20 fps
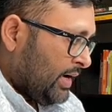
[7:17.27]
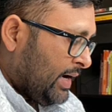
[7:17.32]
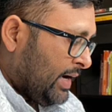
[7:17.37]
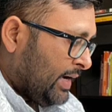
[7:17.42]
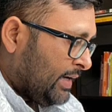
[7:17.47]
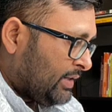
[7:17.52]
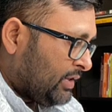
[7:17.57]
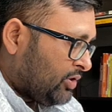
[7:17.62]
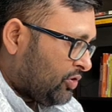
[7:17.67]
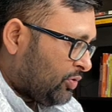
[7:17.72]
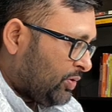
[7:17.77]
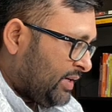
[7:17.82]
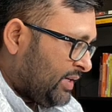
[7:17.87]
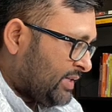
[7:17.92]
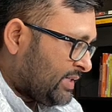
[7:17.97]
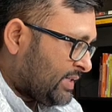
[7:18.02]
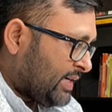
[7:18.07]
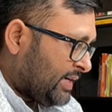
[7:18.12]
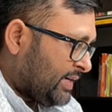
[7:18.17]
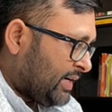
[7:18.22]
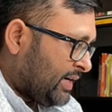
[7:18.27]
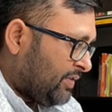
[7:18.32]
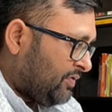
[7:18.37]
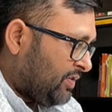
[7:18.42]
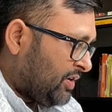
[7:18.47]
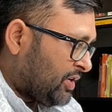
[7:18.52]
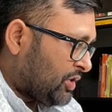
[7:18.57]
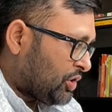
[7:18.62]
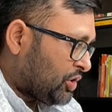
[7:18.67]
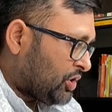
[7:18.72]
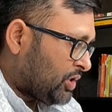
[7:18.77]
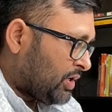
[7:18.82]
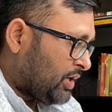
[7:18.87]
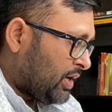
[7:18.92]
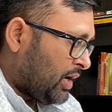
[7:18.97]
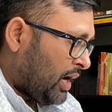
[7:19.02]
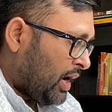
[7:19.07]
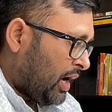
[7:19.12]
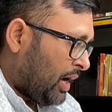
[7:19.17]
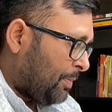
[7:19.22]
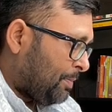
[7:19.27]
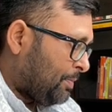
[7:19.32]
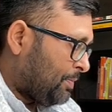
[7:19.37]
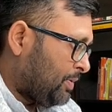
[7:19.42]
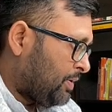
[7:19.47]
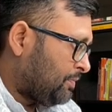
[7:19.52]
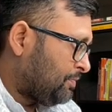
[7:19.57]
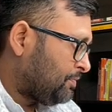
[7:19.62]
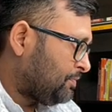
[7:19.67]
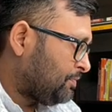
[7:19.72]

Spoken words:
and three standard deviation up.